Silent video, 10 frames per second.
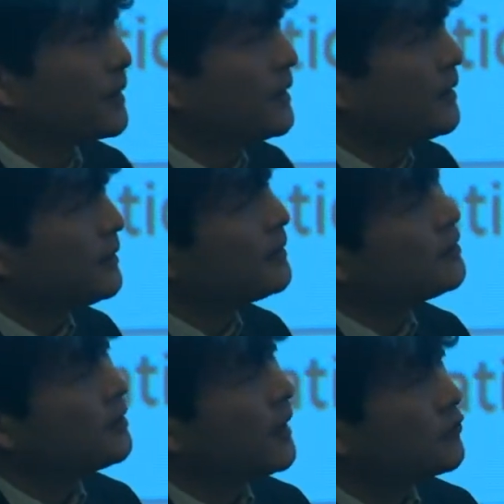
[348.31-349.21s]
in
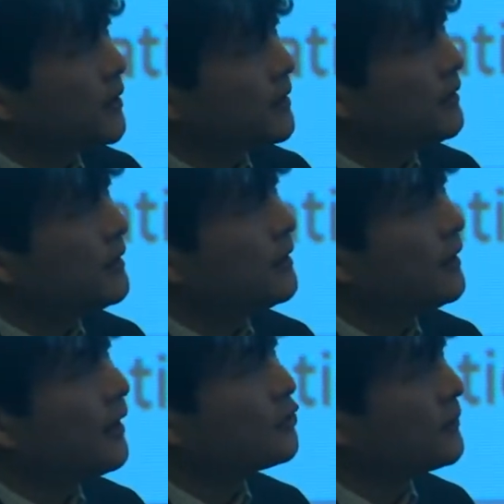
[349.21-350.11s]
training the
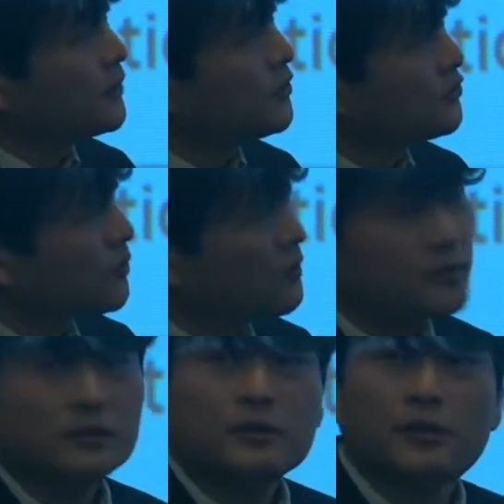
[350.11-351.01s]
air traffic
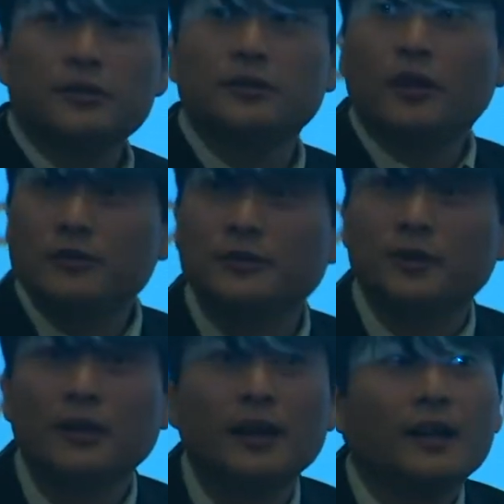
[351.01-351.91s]
controllers
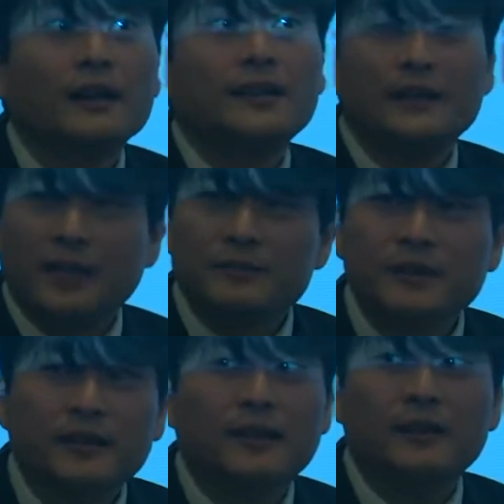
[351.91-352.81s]
also. Not that I'm
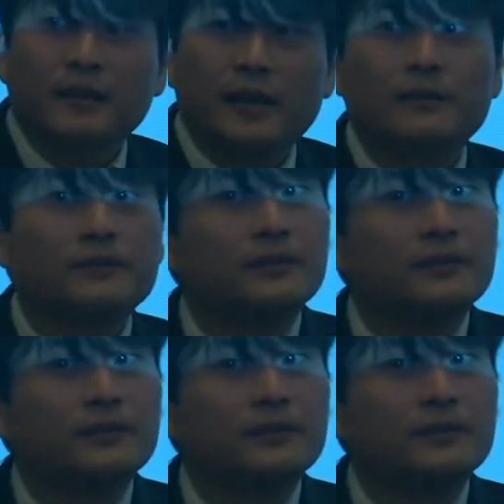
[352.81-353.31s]
saying that they have